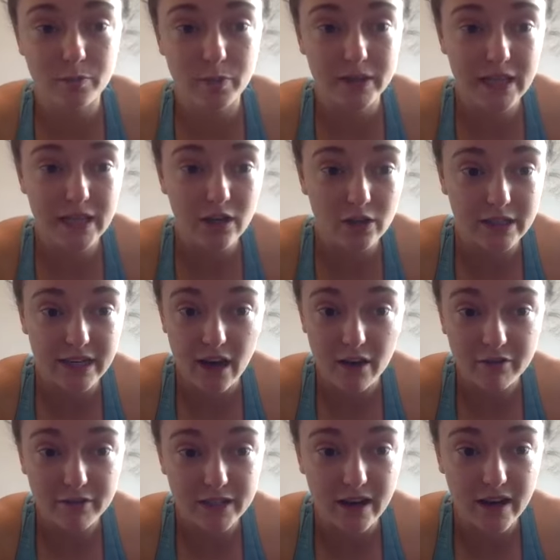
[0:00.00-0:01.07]
But they looked
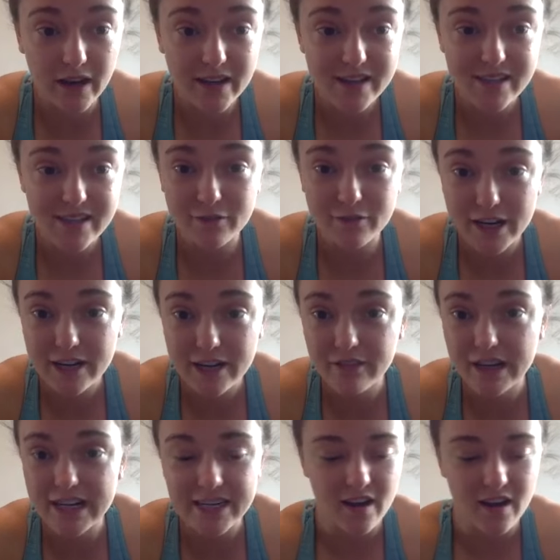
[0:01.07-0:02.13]
lovely, guys. Really,
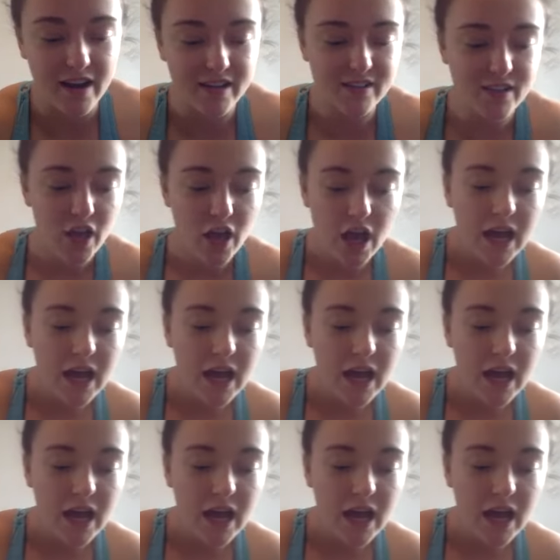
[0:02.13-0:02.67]
really nice.